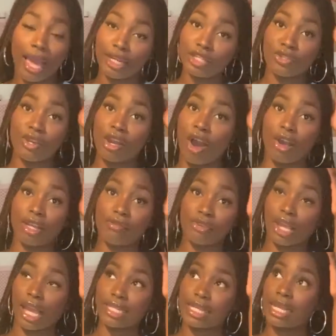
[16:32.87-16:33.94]
I literally can't give you
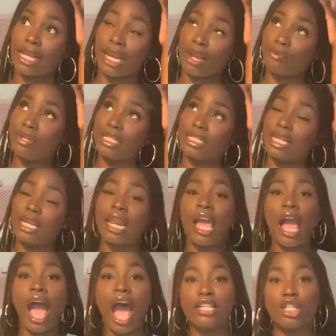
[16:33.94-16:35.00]
guys a clear reason.
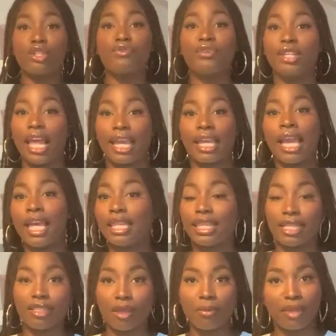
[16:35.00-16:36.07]
I just feel like
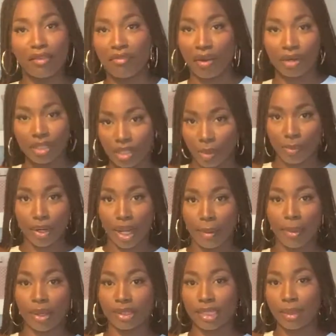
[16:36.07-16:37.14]
there's something very summery
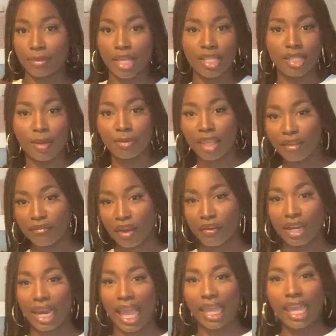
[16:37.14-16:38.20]
about them. There's something
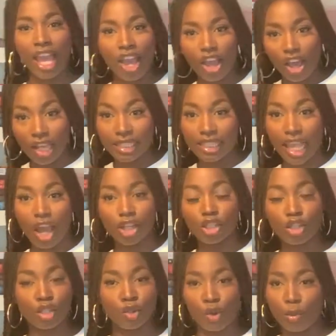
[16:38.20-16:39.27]
very like, because they are
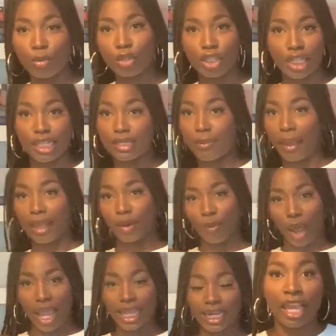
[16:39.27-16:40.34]
just normal jeans wearing
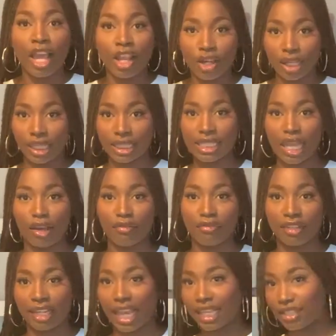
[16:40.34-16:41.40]
white. Look at this
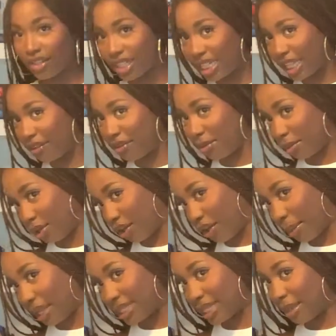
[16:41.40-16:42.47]
outfit, like it's already giving
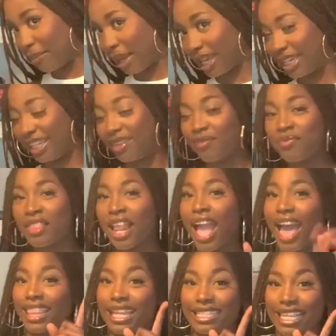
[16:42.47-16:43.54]
monochromatic baddie,
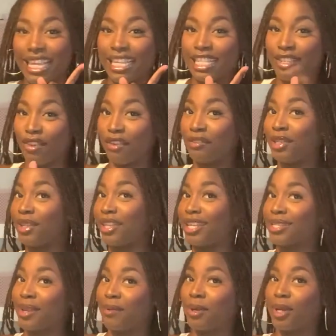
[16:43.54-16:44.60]
and as a hint for a video
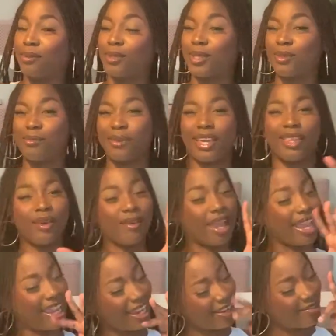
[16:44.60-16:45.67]
that's coming up soon by the
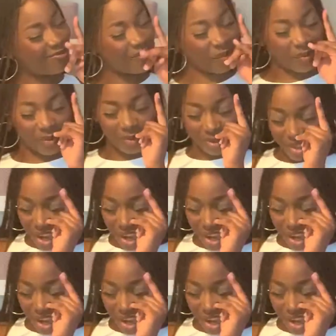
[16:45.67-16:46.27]
way.